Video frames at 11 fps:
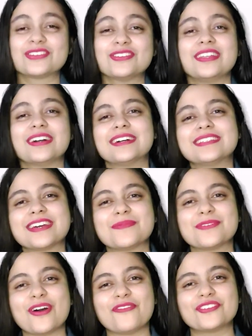To learn
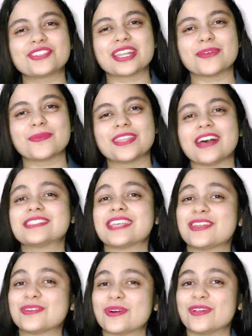German officially with us,
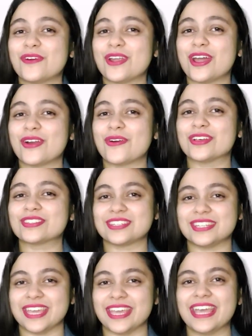enroll for our course
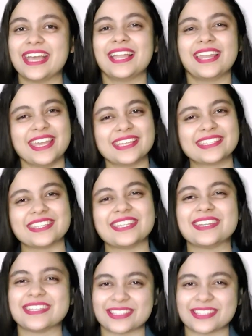today. Links in the